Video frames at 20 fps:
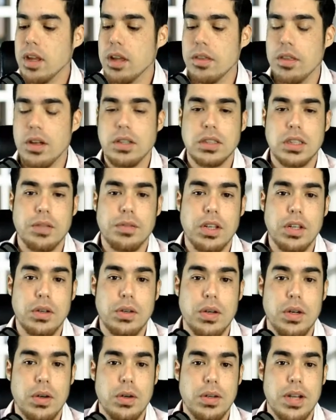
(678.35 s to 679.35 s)
Those of you
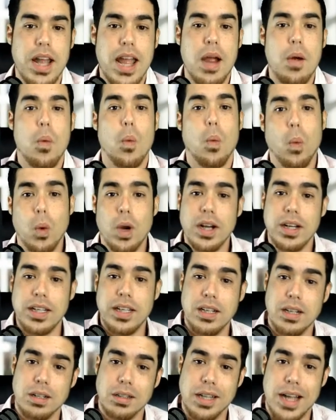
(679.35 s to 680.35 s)
who weren't
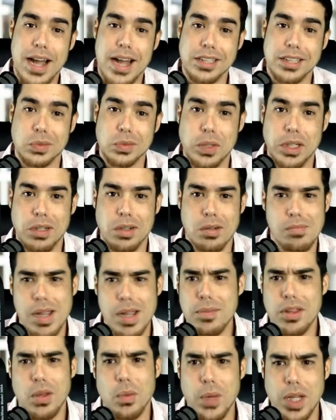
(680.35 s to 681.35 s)
here last week, or
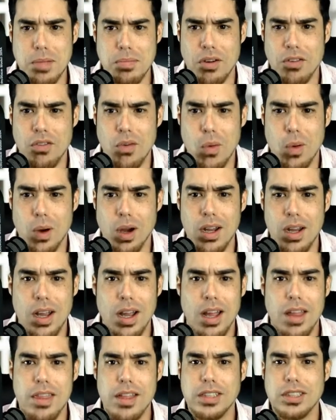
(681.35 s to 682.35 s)
maybe the week before,
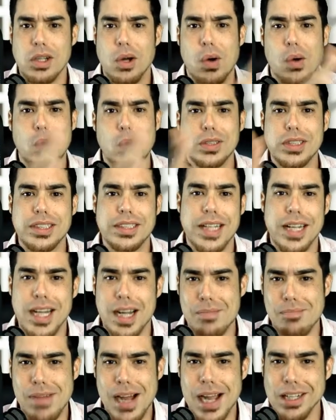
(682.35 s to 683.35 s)
this whole
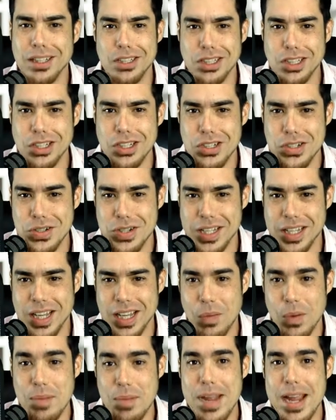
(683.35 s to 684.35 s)
setup might look new to you.
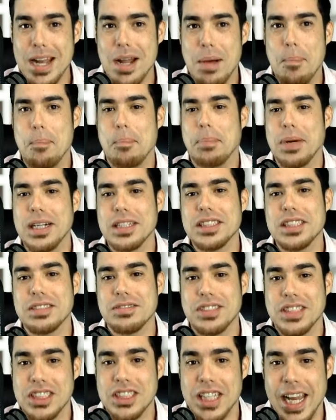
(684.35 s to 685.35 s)
We made a bunch
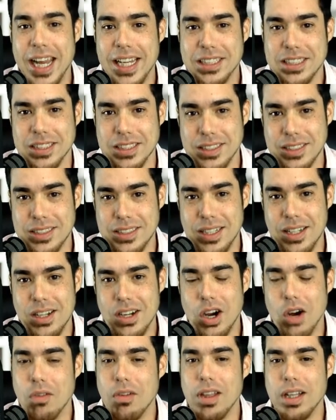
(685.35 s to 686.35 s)
of changes
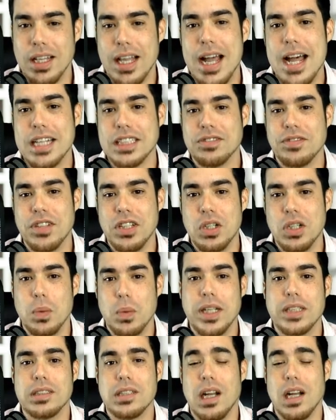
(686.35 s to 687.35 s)
over the last few
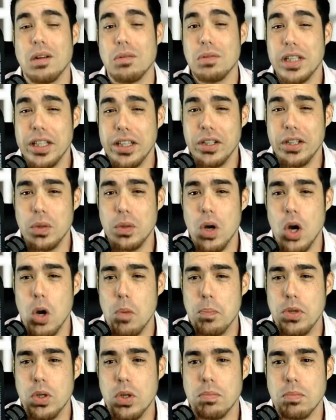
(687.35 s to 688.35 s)
weeks, and I really do
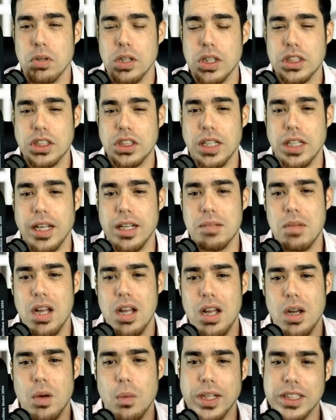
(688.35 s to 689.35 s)
hope you appreciate them.
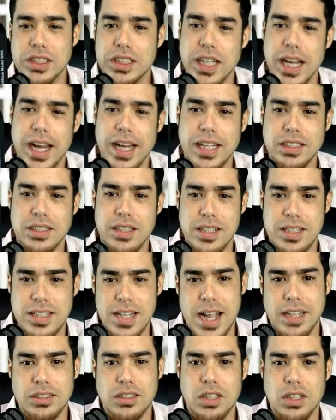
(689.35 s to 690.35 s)
We changed the
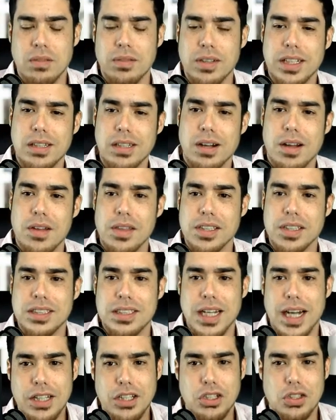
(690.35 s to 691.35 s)
text over here on the
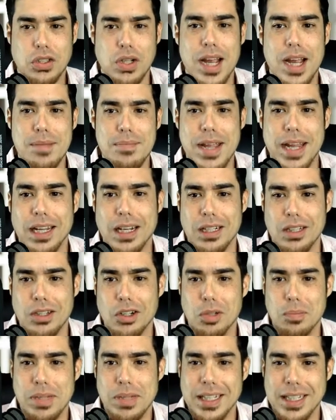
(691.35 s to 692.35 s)
side to try and make it a
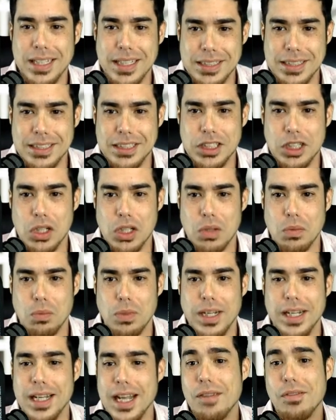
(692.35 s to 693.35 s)
little bit easier to
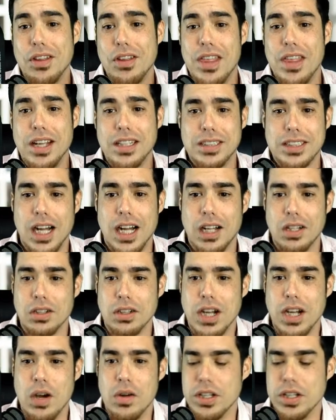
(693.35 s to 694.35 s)
read. Everything's
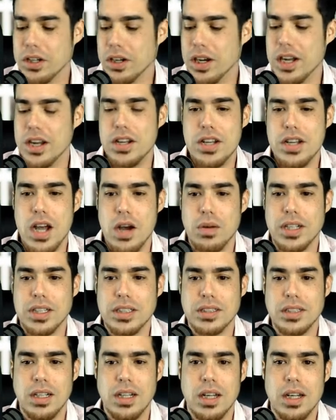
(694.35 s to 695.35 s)
color-coded. You're going to
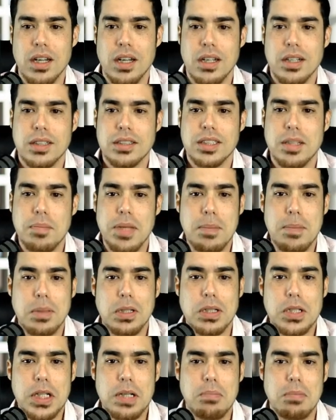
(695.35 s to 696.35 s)
notice some people
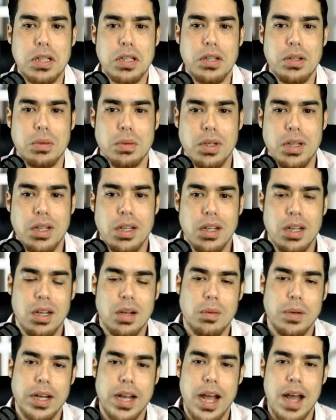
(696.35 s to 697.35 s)
are in blue.
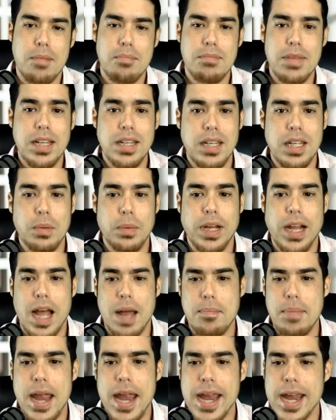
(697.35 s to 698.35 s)
We got Mindy, we
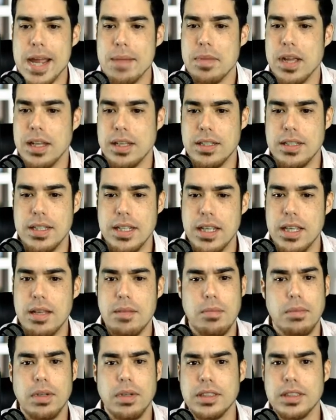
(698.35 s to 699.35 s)
got Pam, and
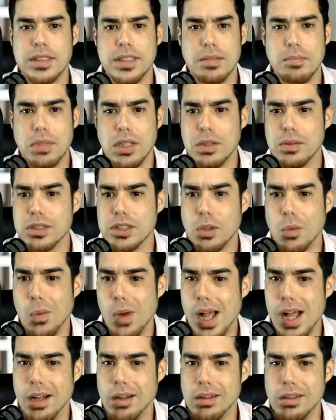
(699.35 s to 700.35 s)
Tim is in blue as
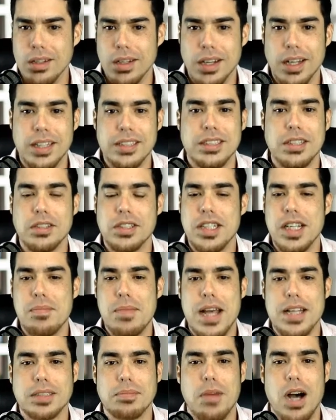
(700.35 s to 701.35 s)
well. So Tim
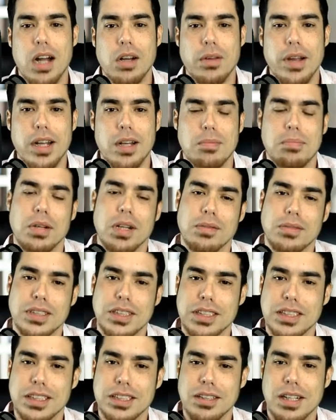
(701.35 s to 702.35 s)
has moderator
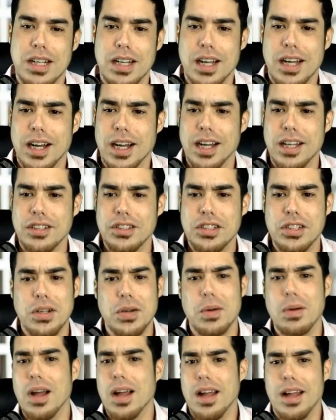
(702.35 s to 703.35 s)
privileges
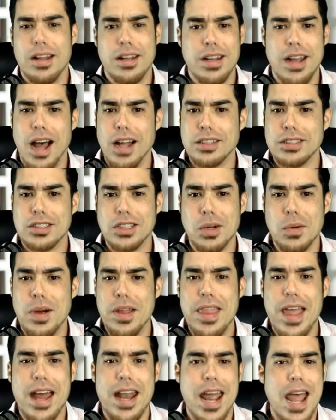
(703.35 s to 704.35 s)
too. Not sure
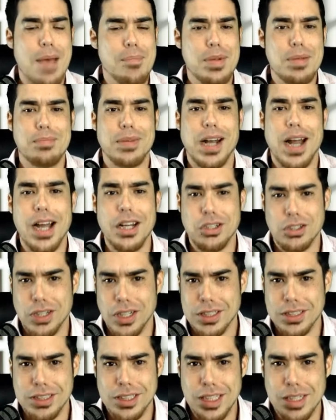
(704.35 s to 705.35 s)
when that happened, but I
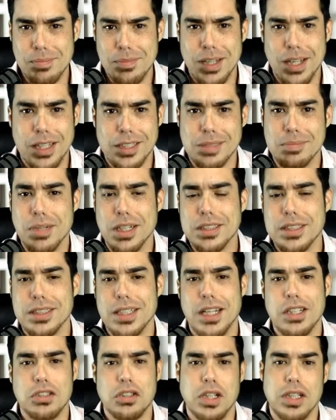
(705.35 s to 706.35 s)
trust Tim as much as
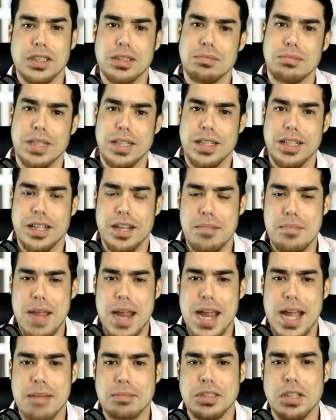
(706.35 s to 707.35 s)
I trust Mindy and
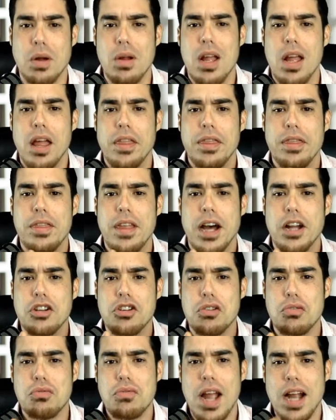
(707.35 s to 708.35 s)
Pam. So a
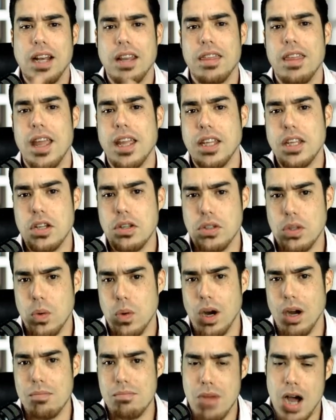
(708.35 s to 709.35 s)
direct thank you to
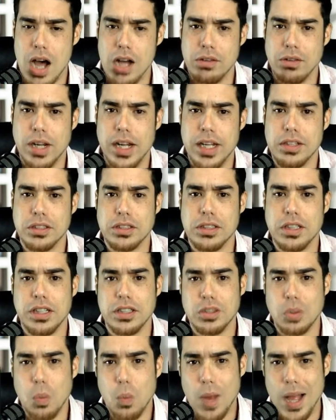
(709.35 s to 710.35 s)
our moderators
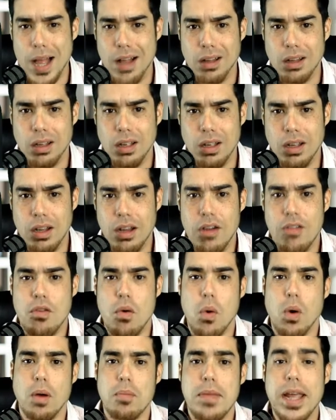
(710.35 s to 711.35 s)
as well
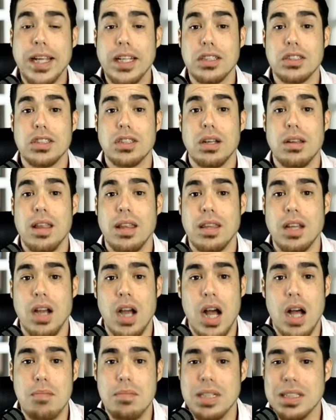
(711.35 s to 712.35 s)
for making sure that the
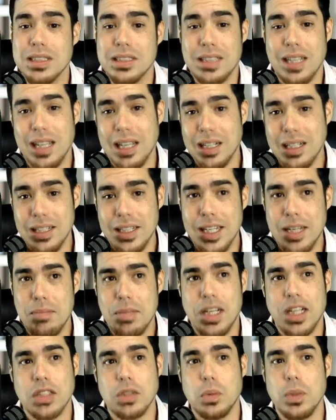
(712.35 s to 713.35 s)
comments stay clean
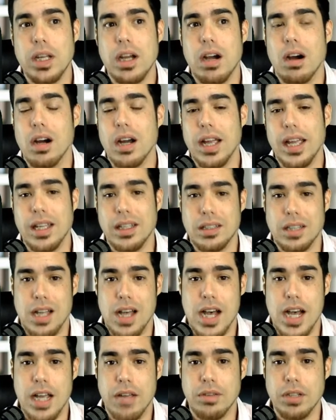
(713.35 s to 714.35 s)
because we are a
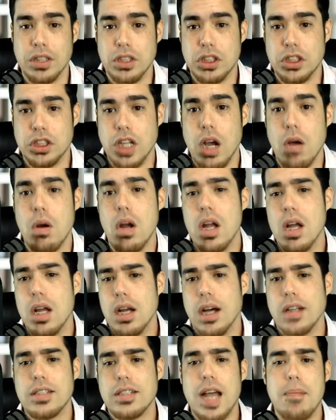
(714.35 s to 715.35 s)
live show.
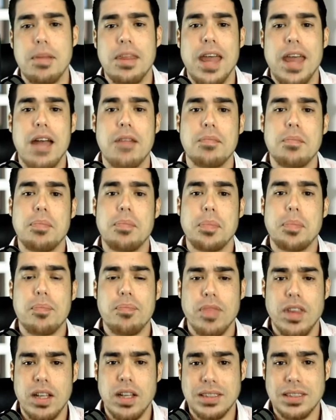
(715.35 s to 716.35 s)
On top of that,
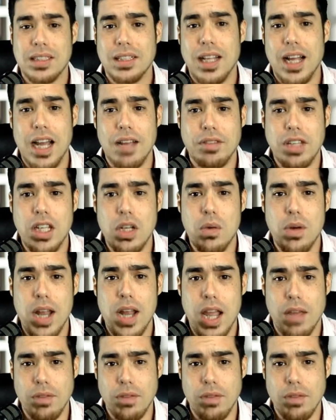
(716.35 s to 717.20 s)
this is a live Q&A.